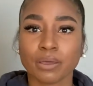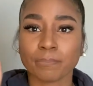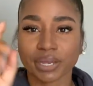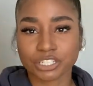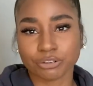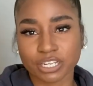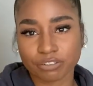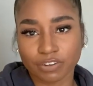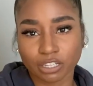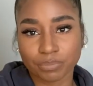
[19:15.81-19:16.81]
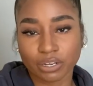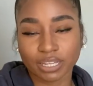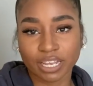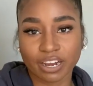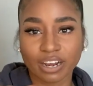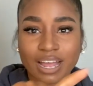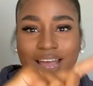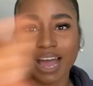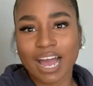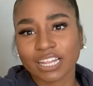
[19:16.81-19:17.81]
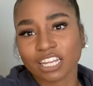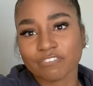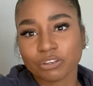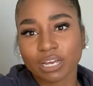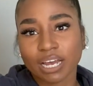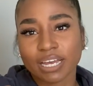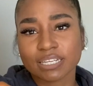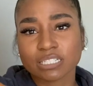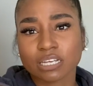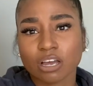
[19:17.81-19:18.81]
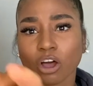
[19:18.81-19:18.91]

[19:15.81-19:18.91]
Make sure you guys are following me on there. I love you guys.